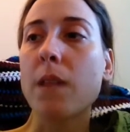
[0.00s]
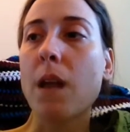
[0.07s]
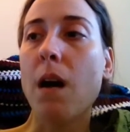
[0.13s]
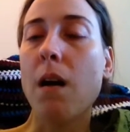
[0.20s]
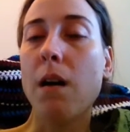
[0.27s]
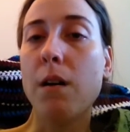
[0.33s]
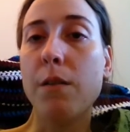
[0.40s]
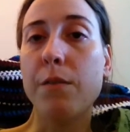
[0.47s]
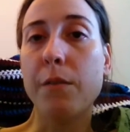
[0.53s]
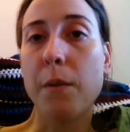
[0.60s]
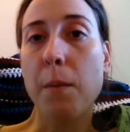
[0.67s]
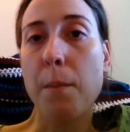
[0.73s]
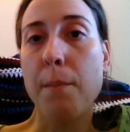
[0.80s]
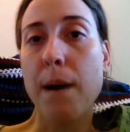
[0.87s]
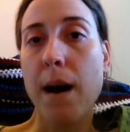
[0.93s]
of
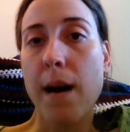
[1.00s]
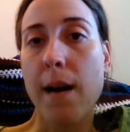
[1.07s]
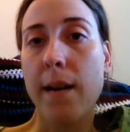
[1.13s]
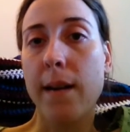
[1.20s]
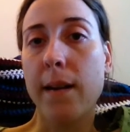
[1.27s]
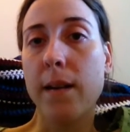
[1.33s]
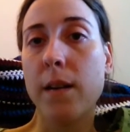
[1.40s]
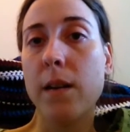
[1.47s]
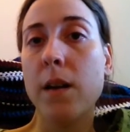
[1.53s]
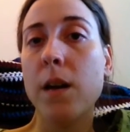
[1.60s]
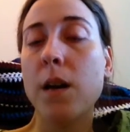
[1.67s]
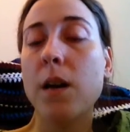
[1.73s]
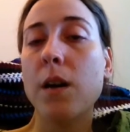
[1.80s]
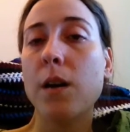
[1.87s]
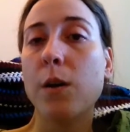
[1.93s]
my
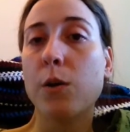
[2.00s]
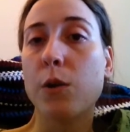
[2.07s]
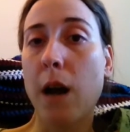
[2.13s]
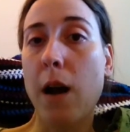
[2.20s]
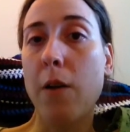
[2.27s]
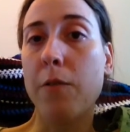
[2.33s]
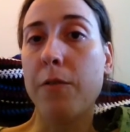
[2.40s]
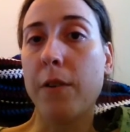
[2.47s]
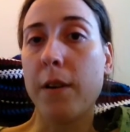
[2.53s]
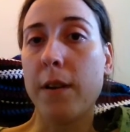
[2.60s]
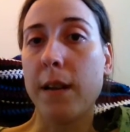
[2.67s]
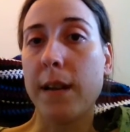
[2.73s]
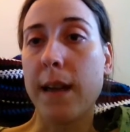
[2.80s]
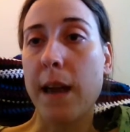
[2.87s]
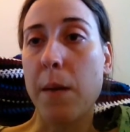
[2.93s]

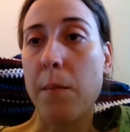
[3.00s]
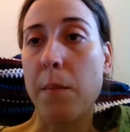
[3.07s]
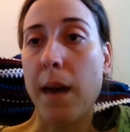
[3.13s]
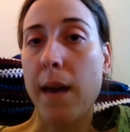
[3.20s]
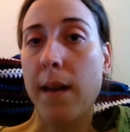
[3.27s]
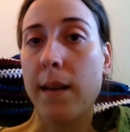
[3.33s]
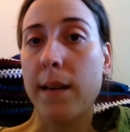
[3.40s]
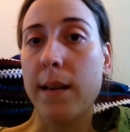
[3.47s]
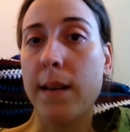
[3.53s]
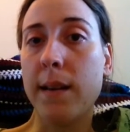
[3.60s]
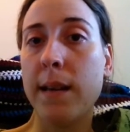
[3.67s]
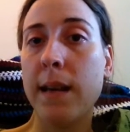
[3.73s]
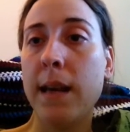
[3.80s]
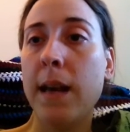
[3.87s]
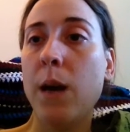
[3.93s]
crowdfunding campaign
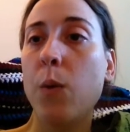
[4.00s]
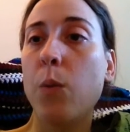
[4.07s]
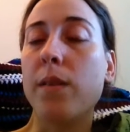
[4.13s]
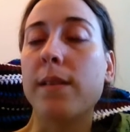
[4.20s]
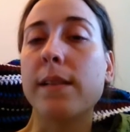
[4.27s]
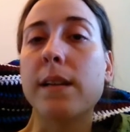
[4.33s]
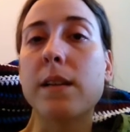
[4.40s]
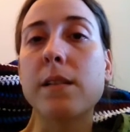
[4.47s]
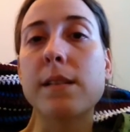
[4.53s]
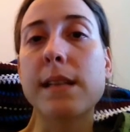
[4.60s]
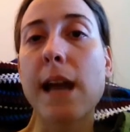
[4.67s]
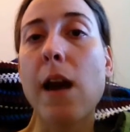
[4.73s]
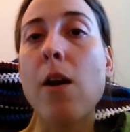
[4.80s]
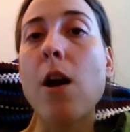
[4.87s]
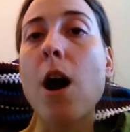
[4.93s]
with little
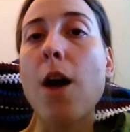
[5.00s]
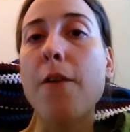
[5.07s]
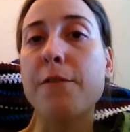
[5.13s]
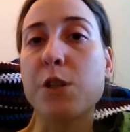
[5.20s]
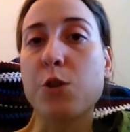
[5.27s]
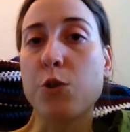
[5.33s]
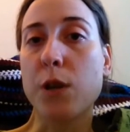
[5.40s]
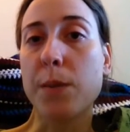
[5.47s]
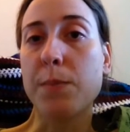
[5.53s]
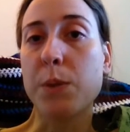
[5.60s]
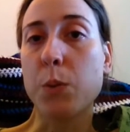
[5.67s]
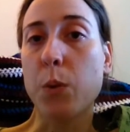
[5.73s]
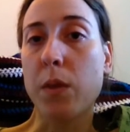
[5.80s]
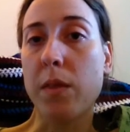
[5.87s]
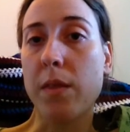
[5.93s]
tear-off strips
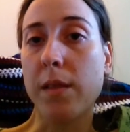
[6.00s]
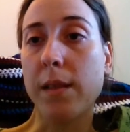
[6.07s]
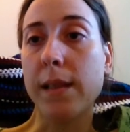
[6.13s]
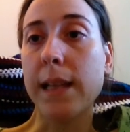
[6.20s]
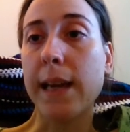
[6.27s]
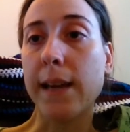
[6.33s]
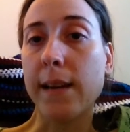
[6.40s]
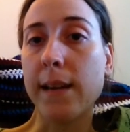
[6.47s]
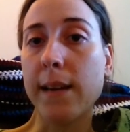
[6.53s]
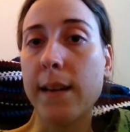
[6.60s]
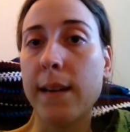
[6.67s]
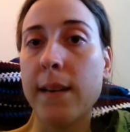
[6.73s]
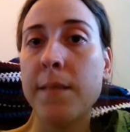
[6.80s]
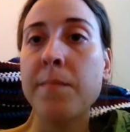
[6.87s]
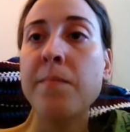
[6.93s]
with the link.
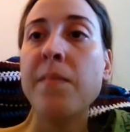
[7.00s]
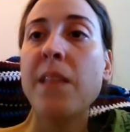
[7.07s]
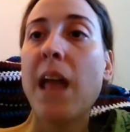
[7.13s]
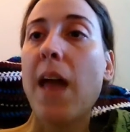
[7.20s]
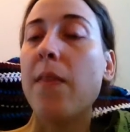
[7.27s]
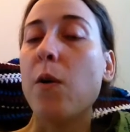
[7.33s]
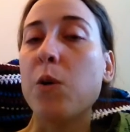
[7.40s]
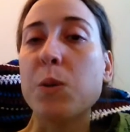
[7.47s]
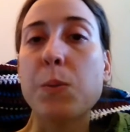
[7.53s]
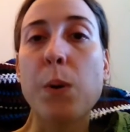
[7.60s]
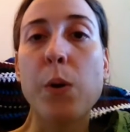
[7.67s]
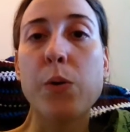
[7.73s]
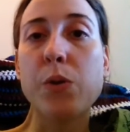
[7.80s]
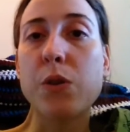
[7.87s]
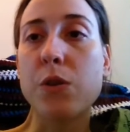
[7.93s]
And those
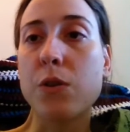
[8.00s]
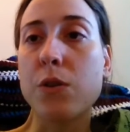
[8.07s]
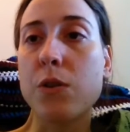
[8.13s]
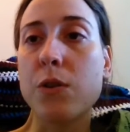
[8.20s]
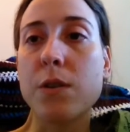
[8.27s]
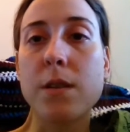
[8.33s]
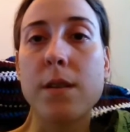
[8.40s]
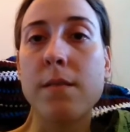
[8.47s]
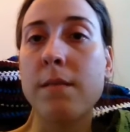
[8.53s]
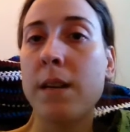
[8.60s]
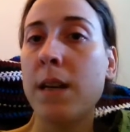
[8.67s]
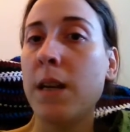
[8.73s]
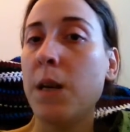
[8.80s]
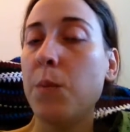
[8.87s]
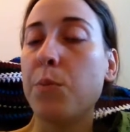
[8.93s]
posters,
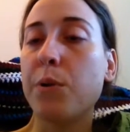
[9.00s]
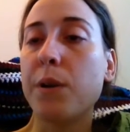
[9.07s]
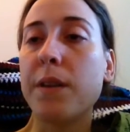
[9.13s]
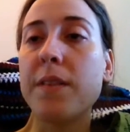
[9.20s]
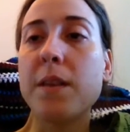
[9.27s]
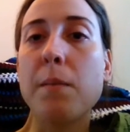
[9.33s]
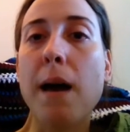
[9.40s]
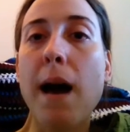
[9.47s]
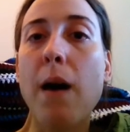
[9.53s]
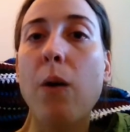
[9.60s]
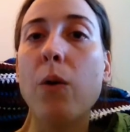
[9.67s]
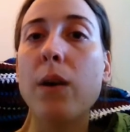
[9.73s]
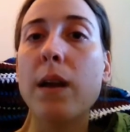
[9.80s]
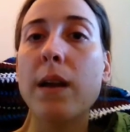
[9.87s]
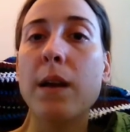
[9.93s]
print them
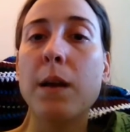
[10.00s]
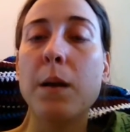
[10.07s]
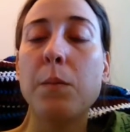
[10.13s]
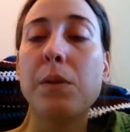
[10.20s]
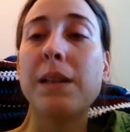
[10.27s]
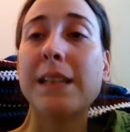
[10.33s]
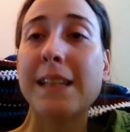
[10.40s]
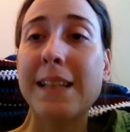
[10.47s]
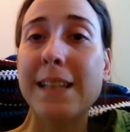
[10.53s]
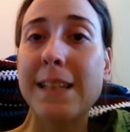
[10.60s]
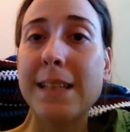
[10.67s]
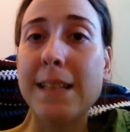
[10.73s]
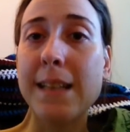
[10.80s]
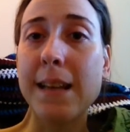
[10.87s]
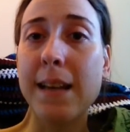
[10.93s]
out,
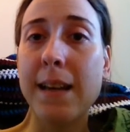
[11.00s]
please,